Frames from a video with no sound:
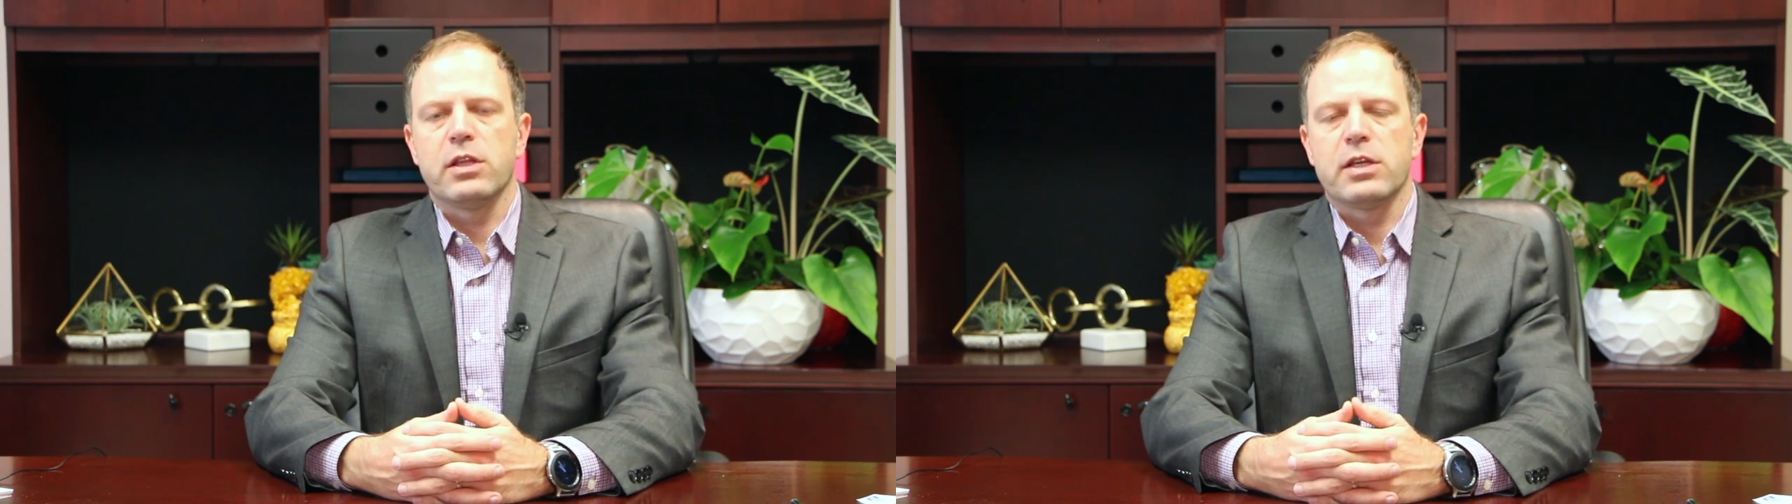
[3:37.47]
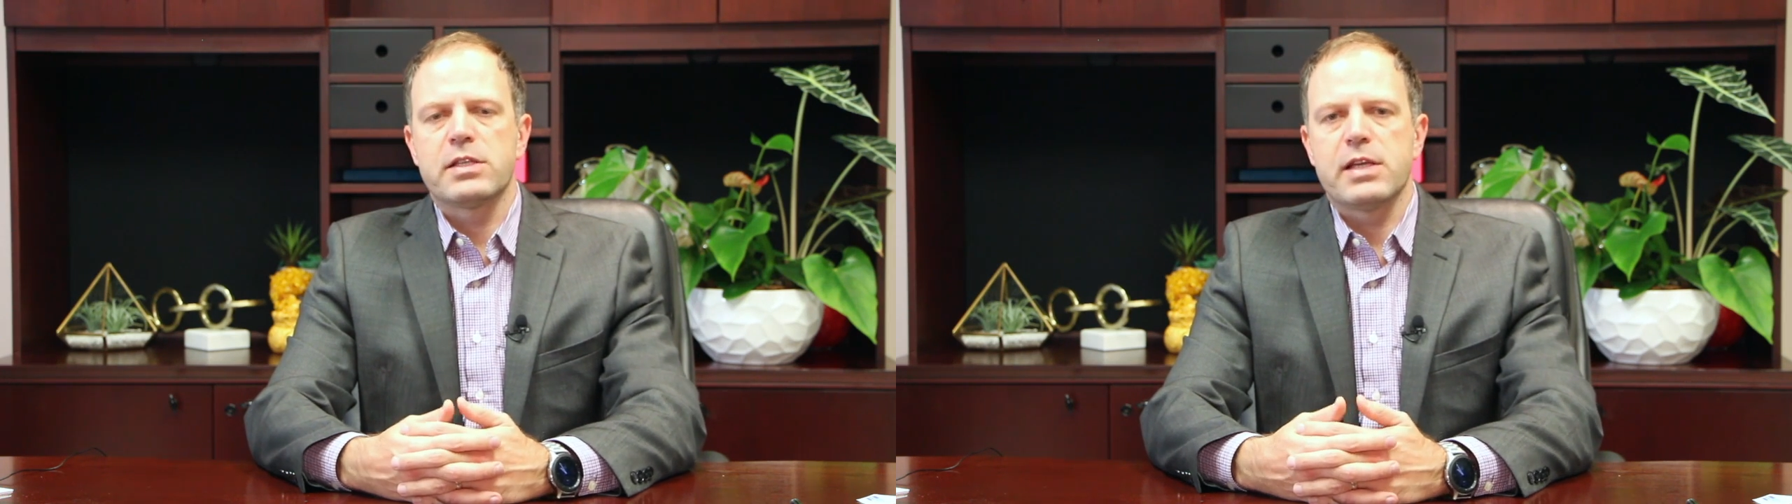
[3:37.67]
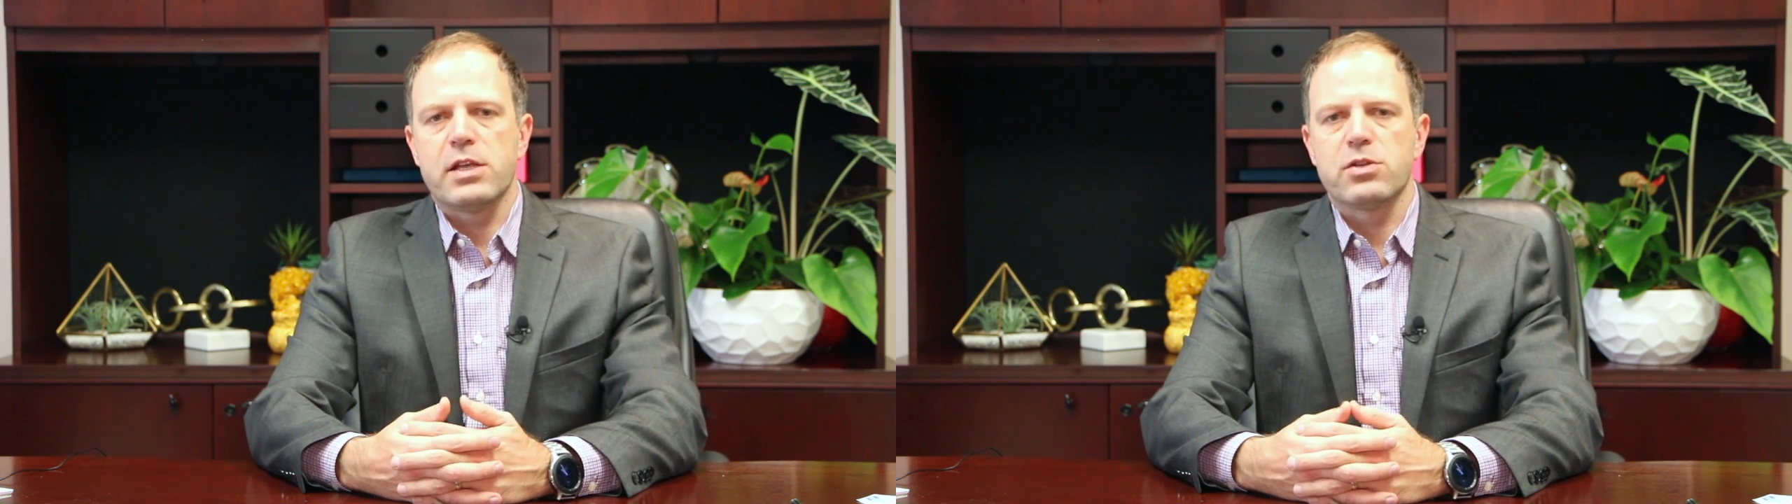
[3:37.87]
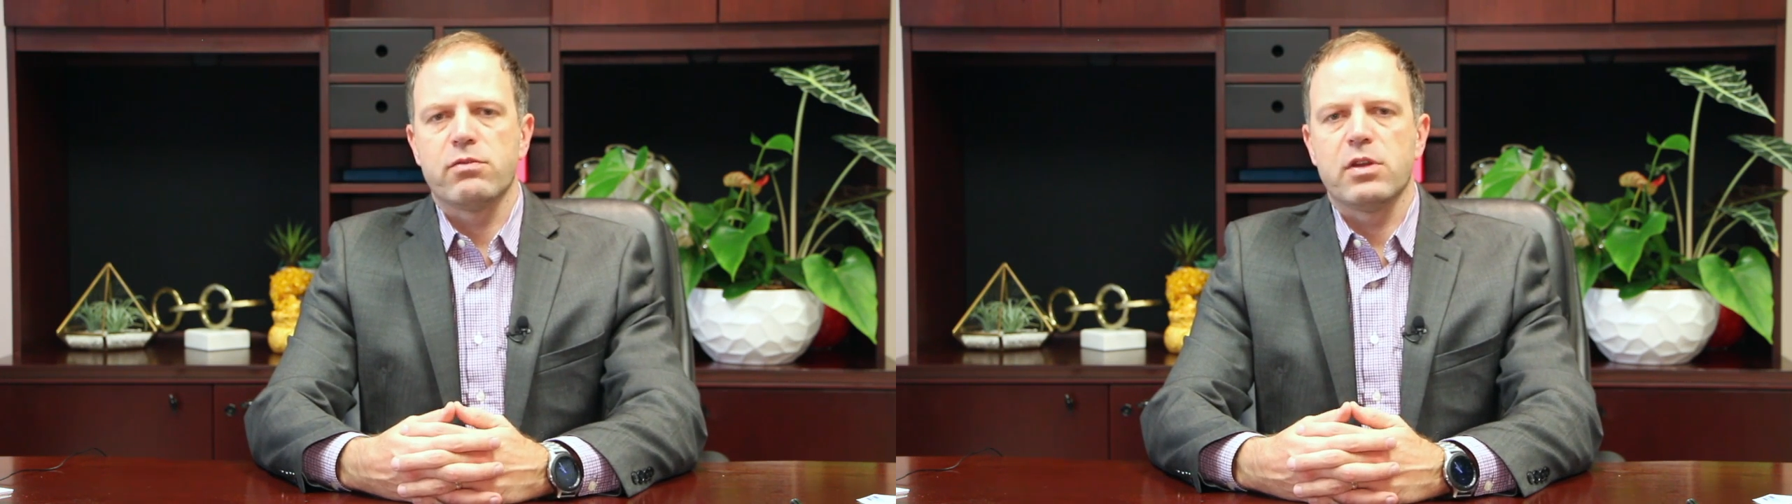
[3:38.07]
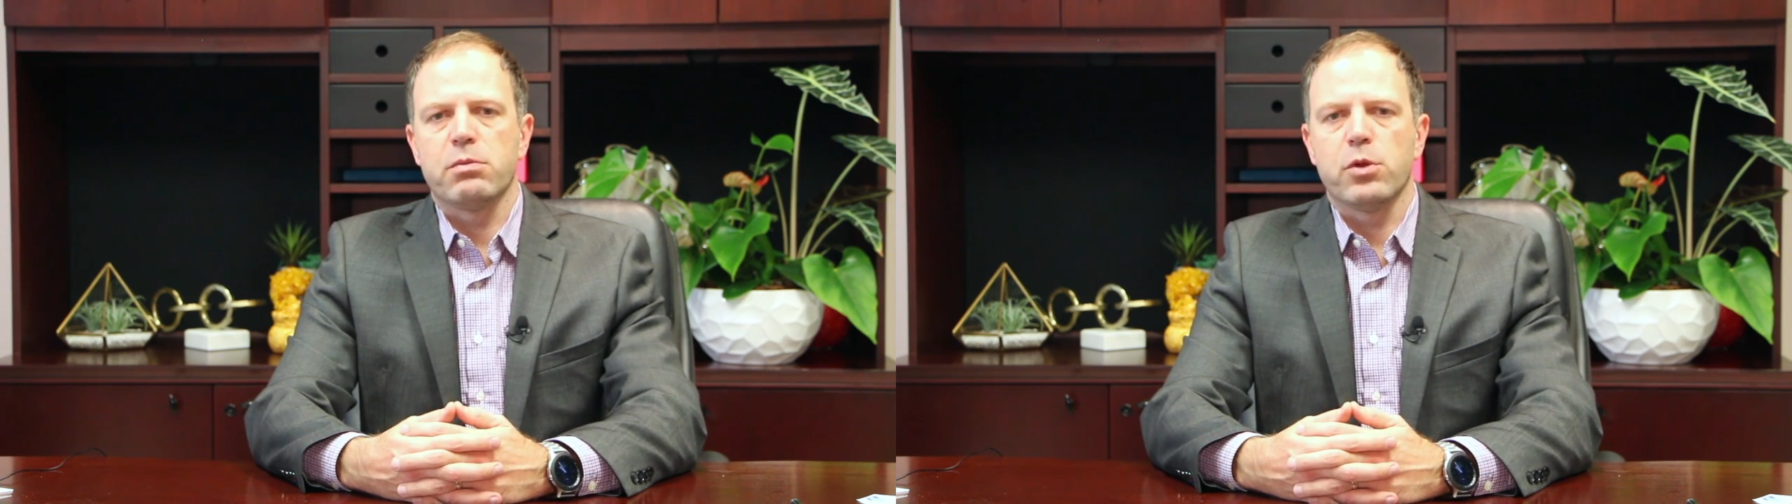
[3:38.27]
in excess
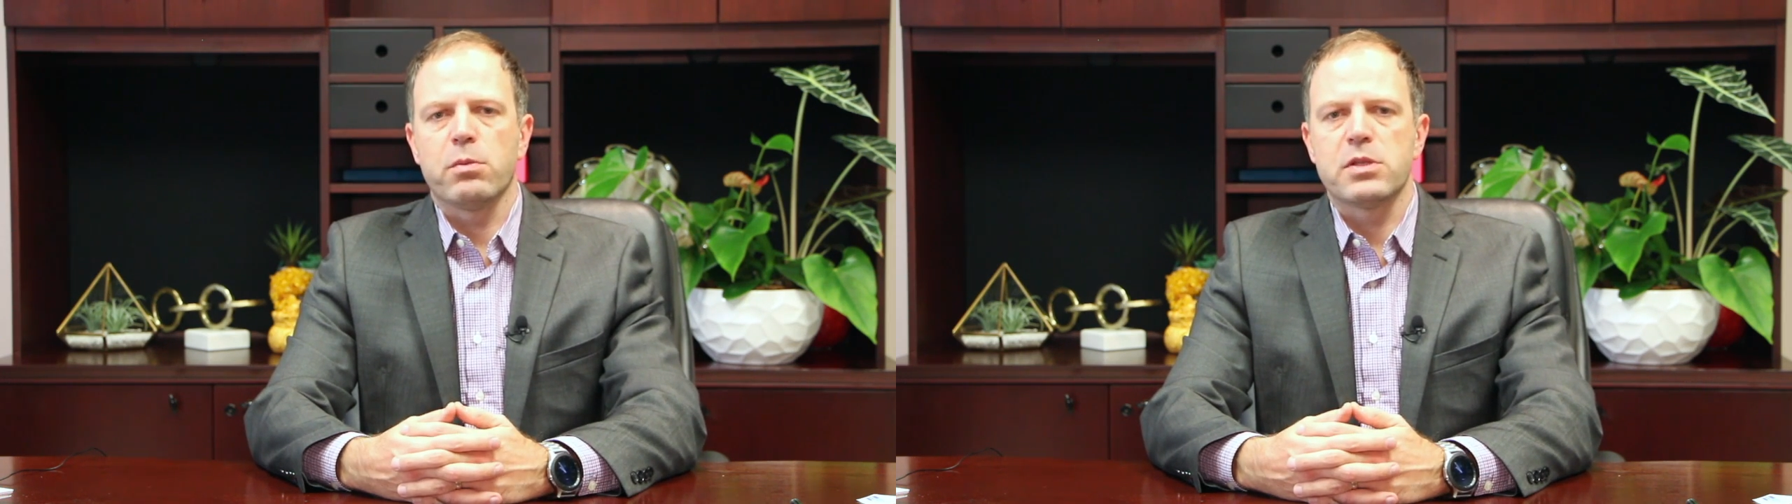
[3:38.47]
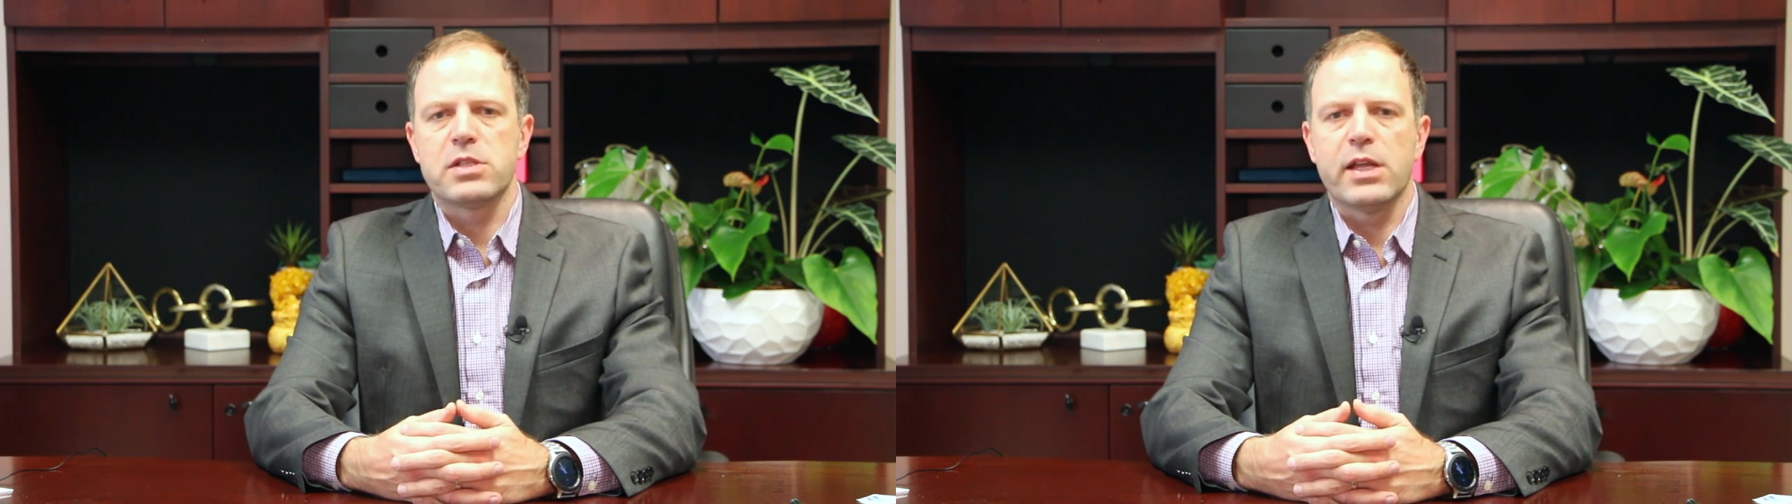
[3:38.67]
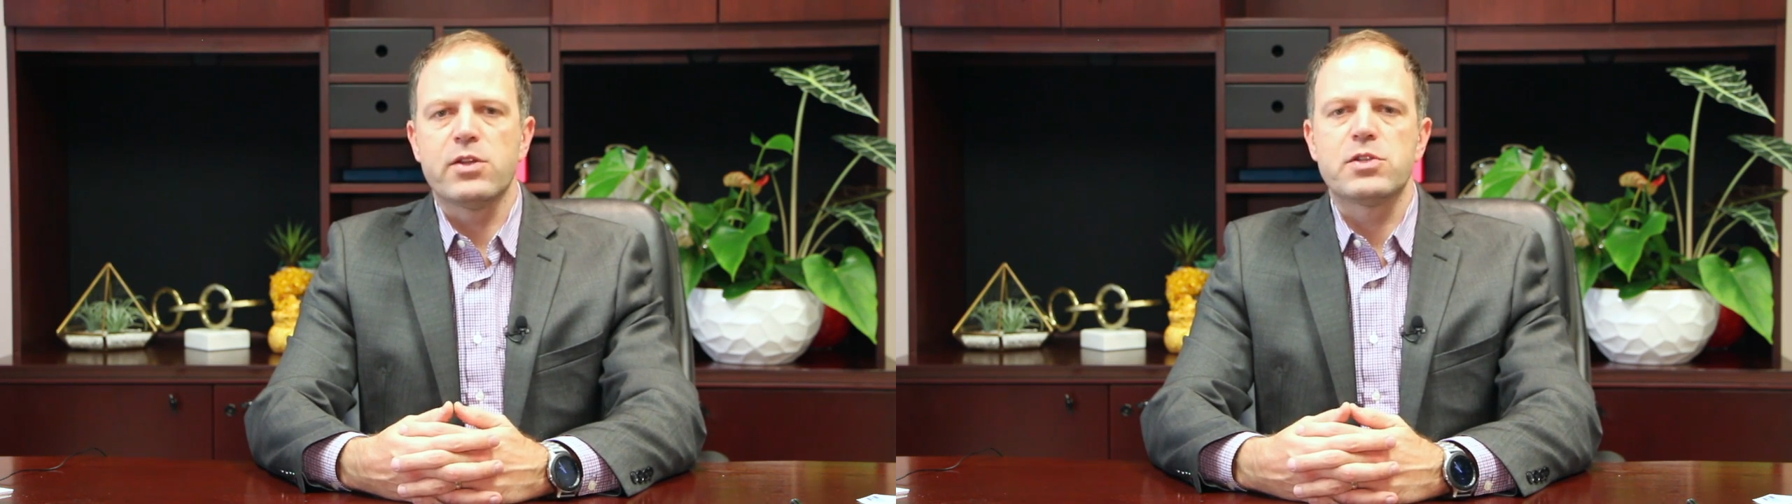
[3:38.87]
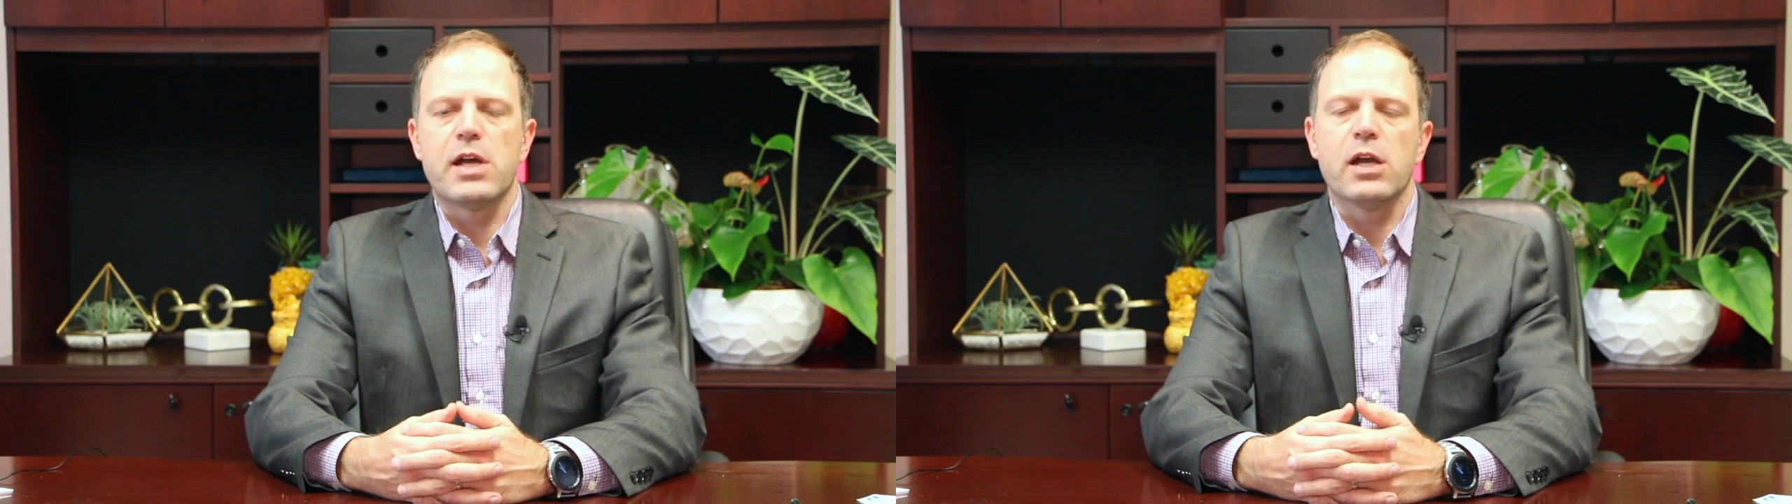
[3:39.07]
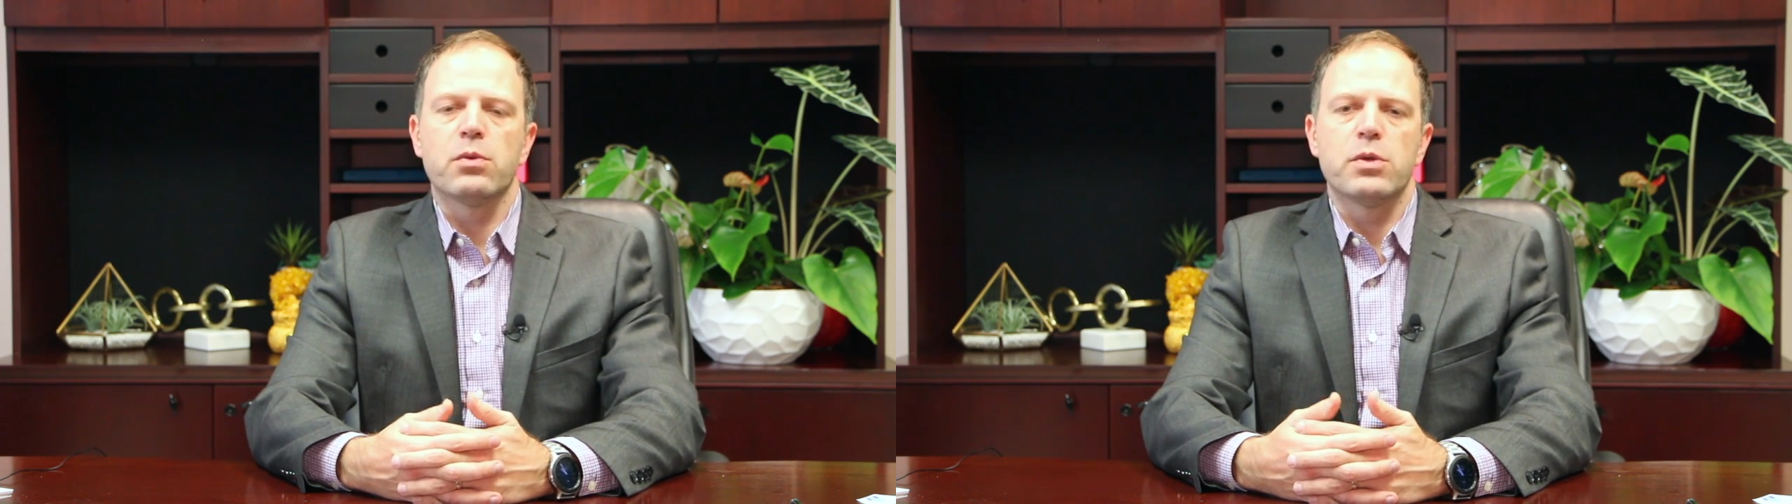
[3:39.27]
of the Employment Standards Act,